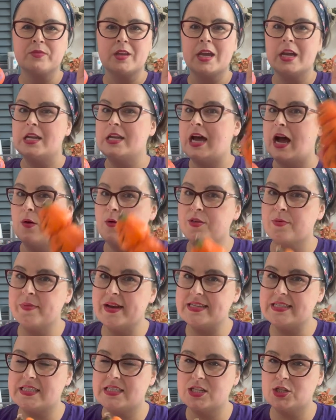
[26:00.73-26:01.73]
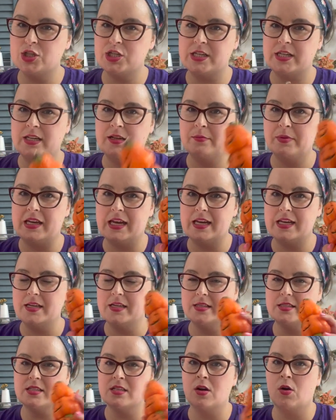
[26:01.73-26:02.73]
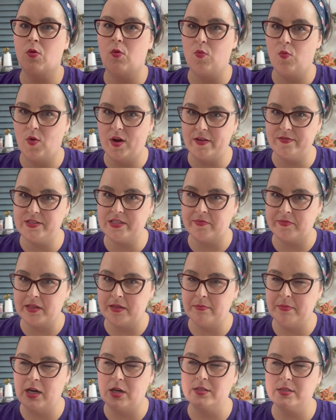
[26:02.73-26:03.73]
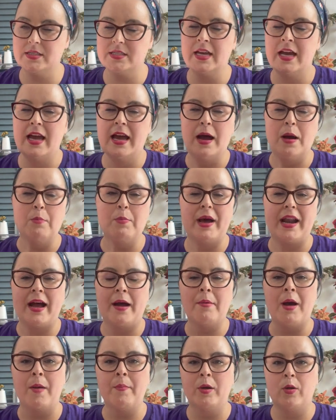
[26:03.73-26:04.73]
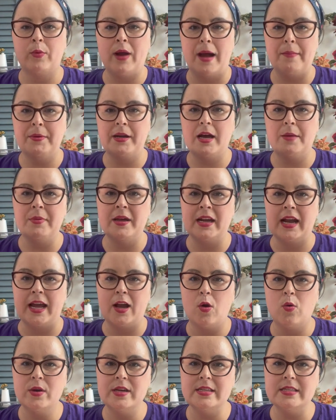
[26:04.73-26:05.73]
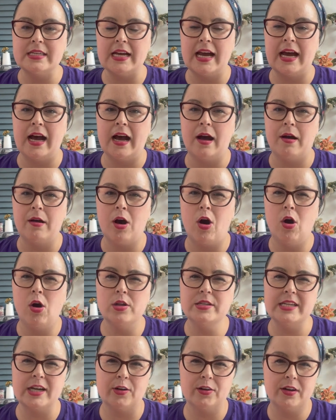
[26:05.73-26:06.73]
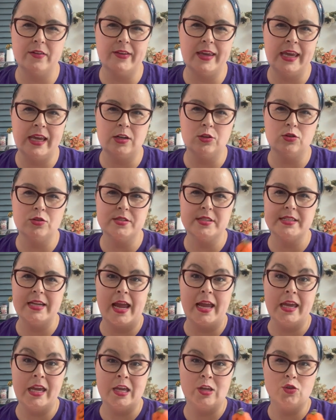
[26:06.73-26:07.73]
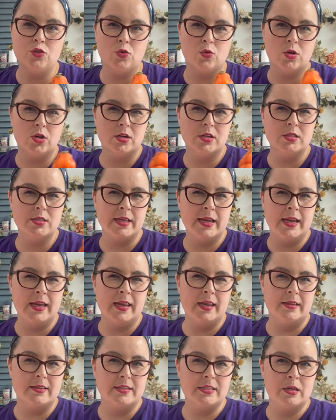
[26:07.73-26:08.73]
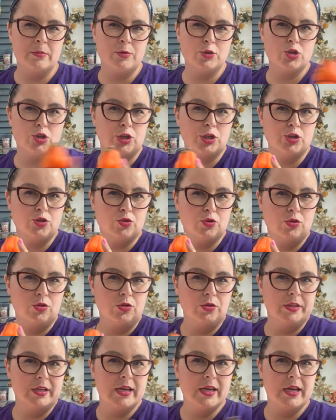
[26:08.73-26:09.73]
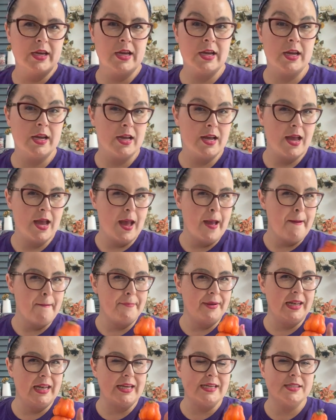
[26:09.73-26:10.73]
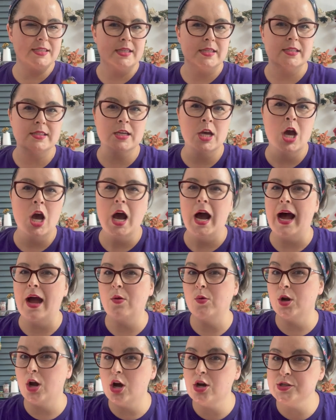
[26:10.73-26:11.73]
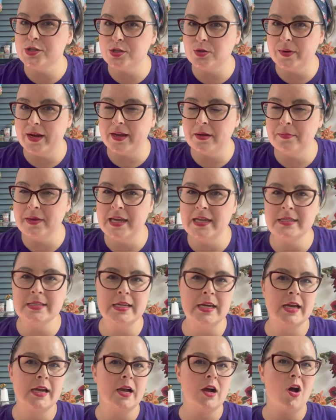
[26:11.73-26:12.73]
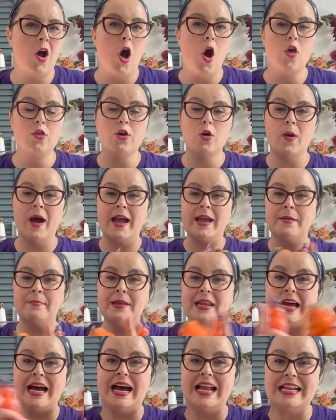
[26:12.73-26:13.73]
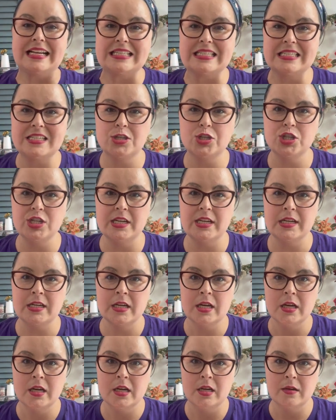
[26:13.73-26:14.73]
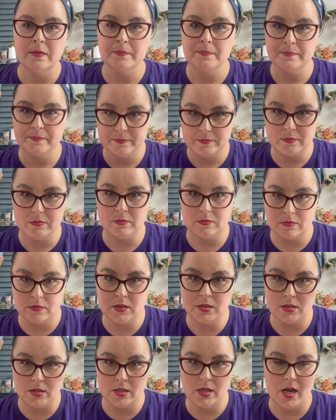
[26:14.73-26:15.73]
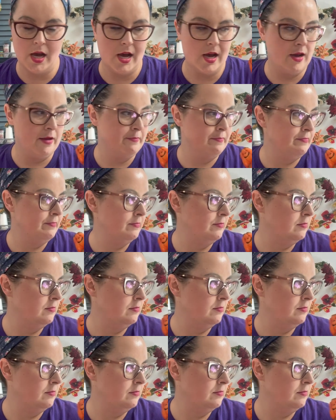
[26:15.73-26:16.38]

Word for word: not with my stitching, because what if something melts? But um, I'm gonna wrap it up, and I always, uh, all decorative candles stay indoors in temperature controlled places. I would also recommend, although I am not a stitching um,